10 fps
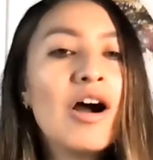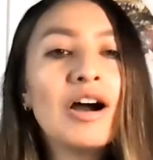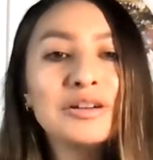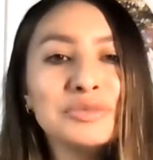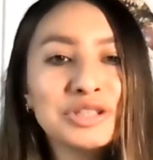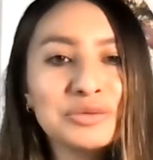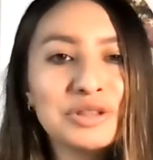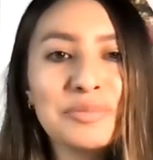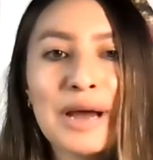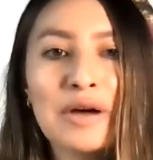Our mission with
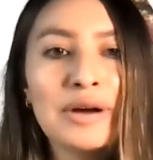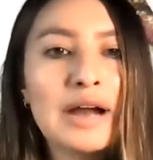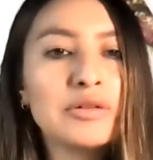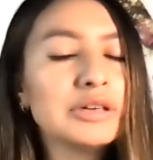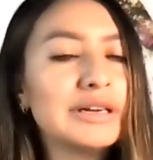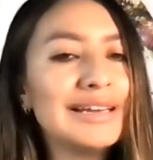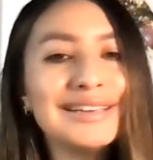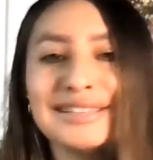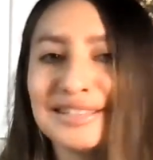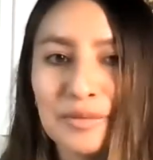the Power Hour,
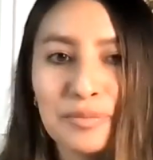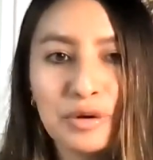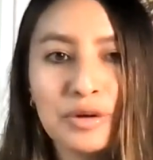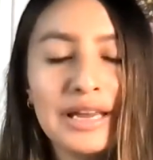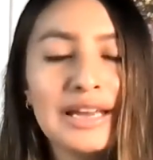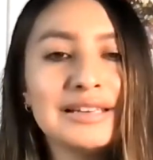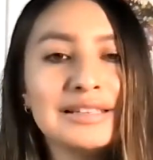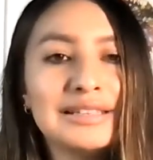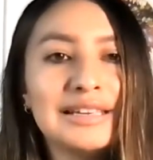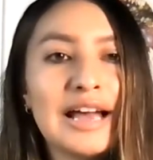it's simple. It
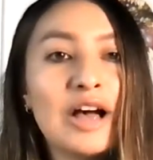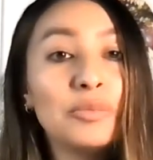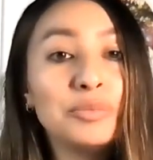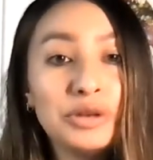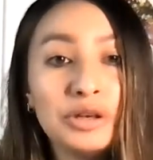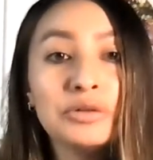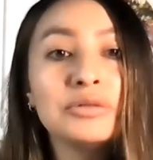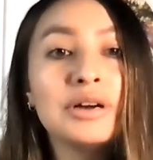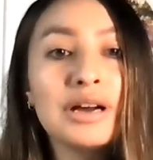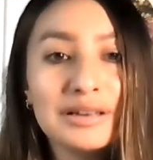is to help
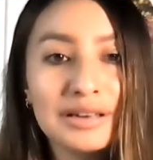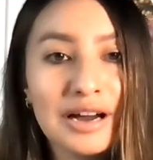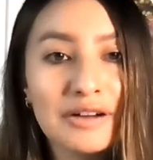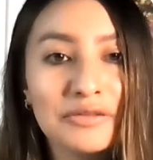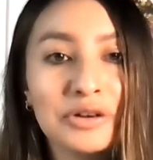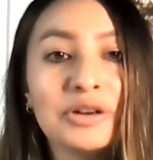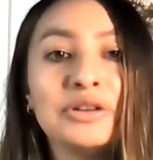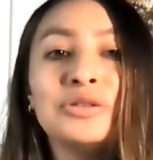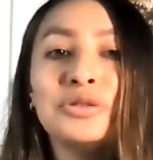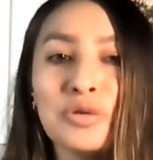you uncover
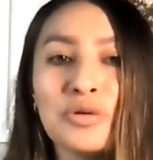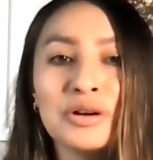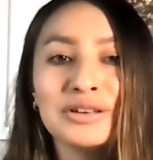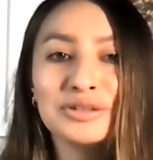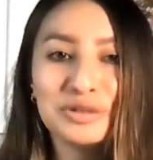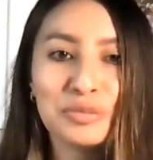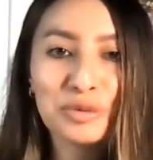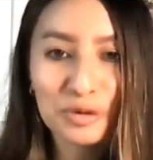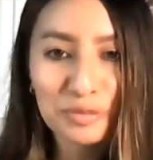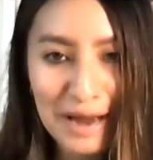your
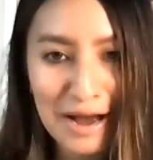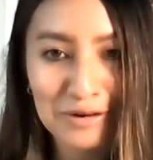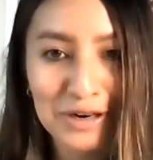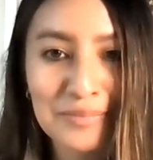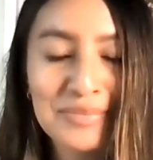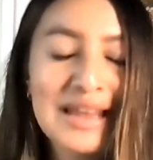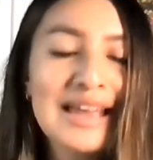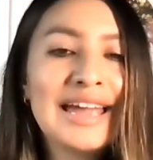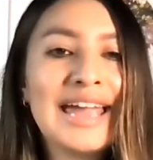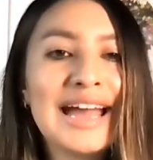superpower.
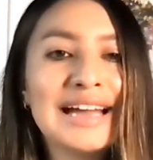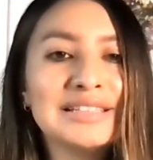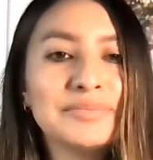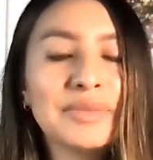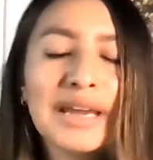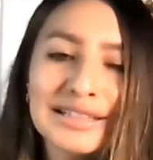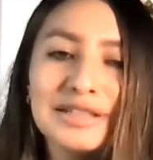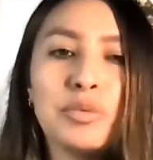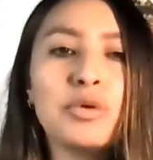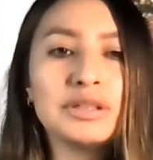And it's
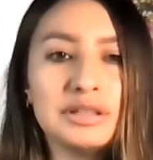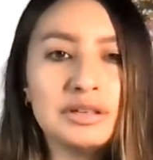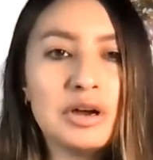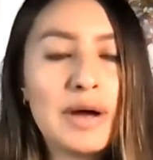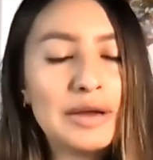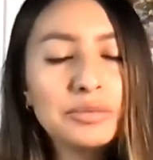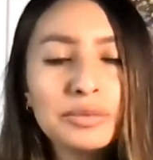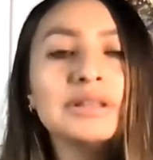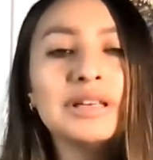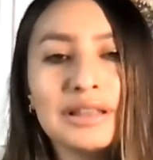important to know, I
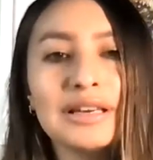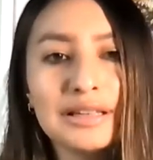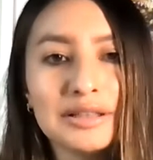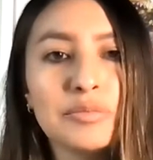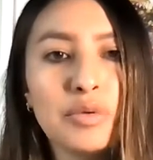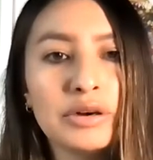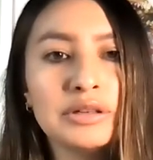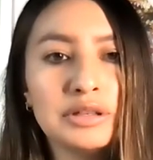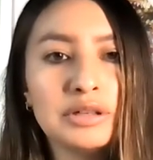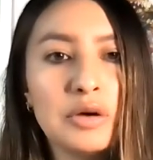really think it's
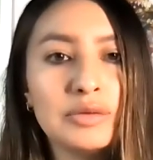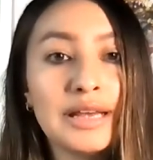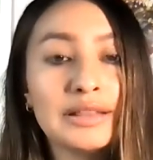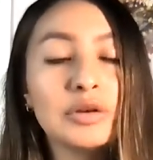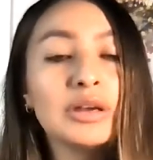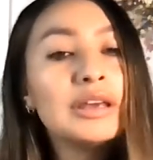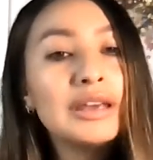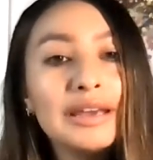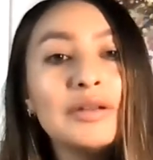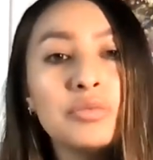important to note that the
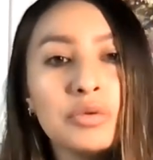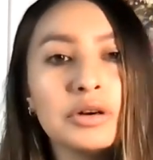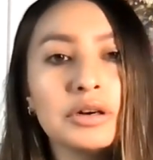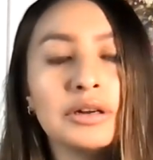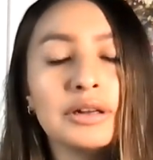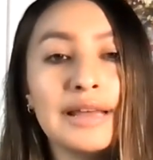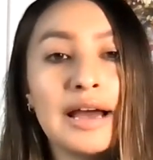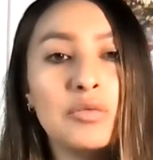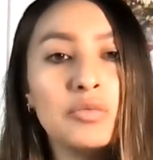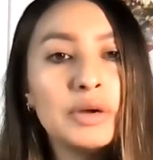key word
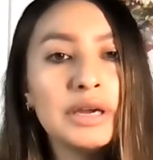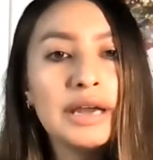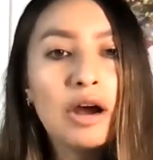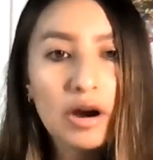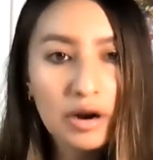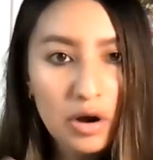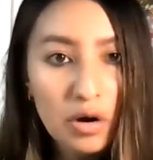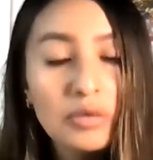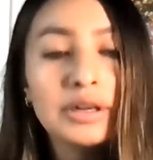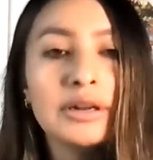that we are
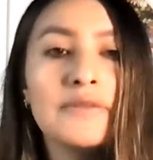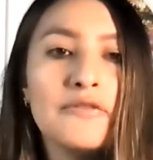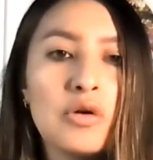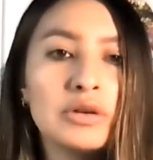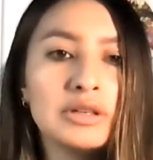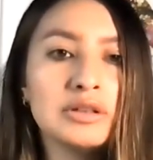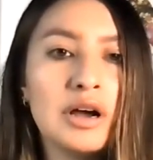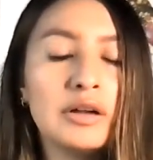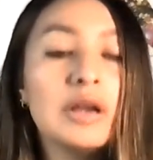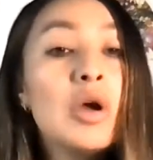honing and focused
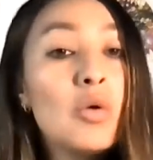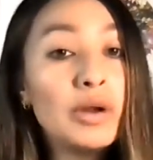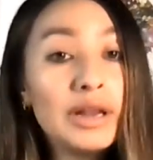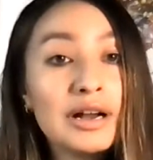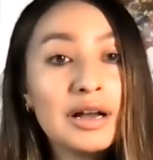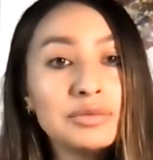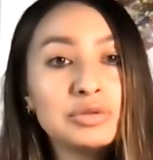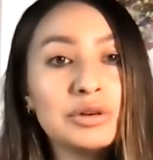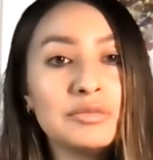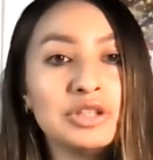on when it comes
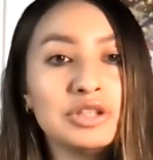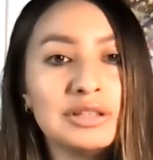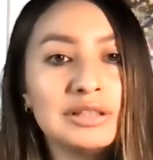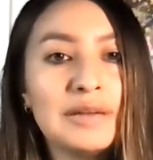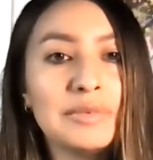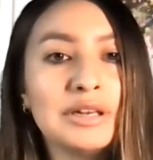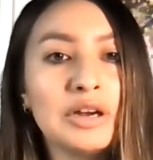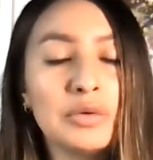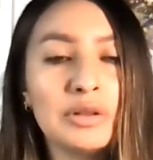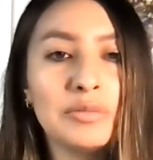to our mission statement
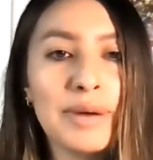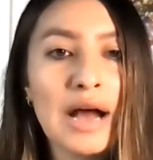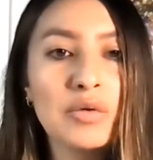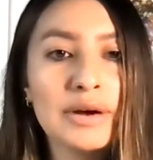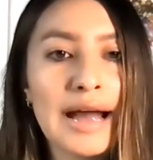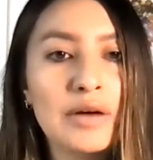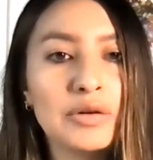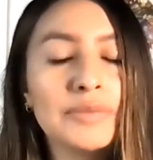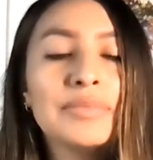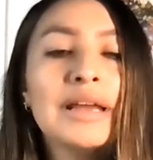here with the Power
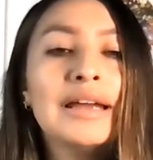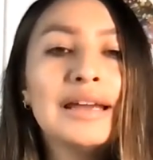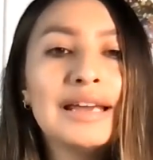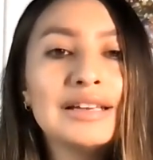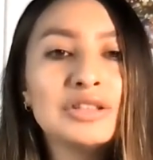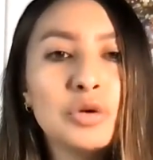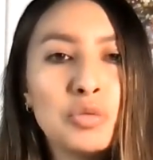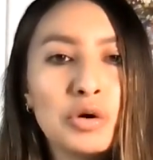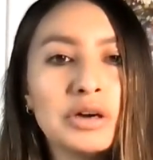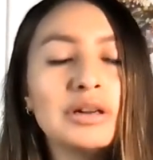Hour is the
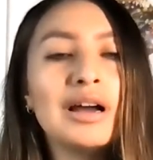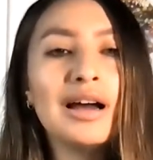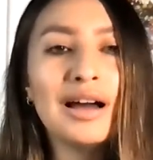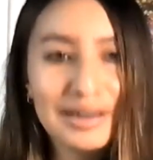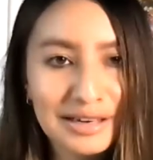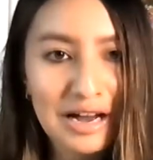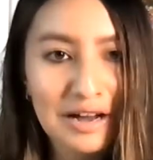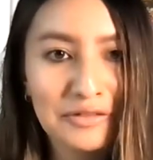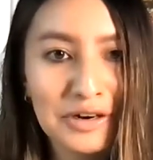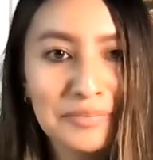word
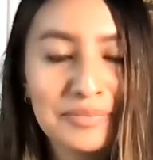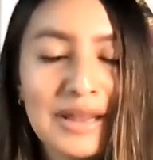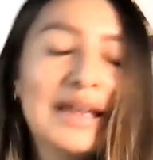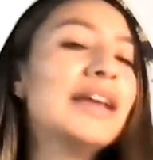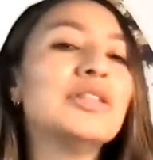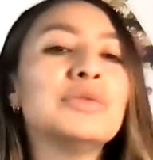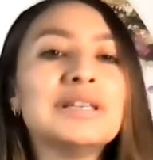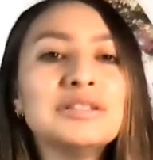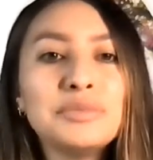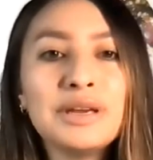uncover. And the
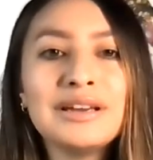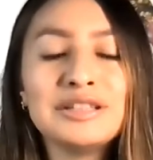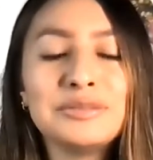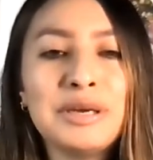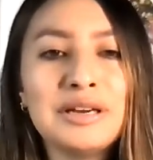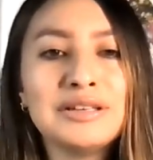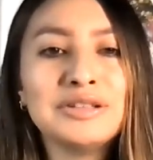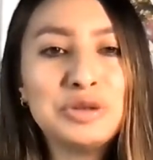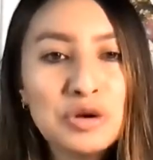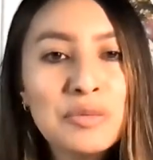reason being is because
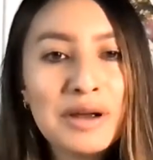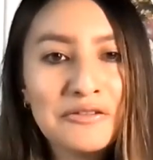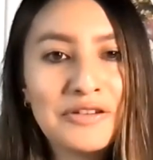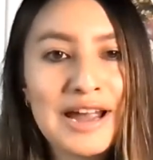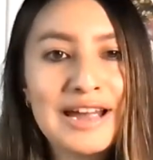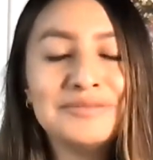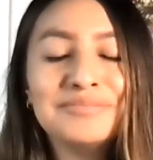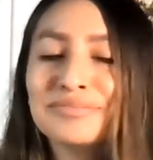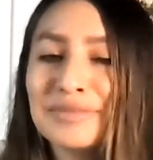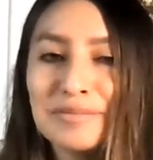you, my friend,
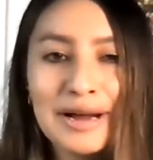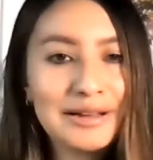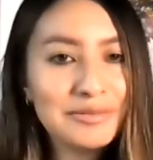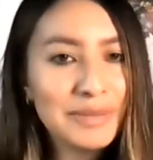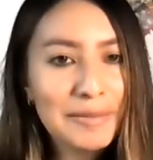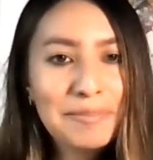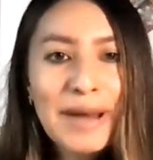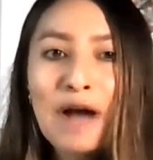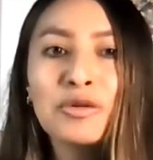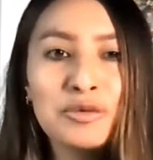my
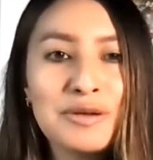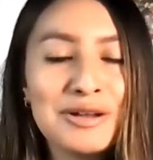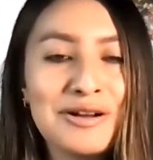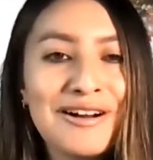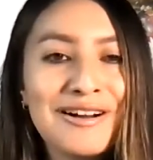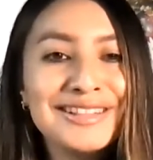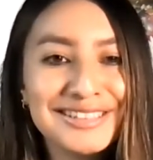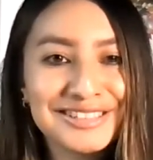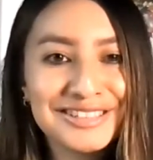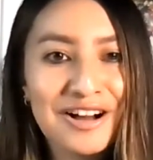power women on
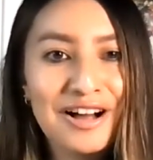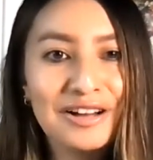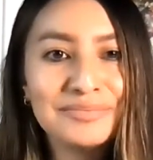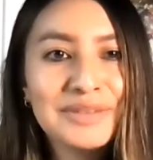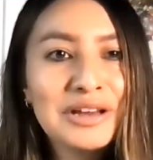this call,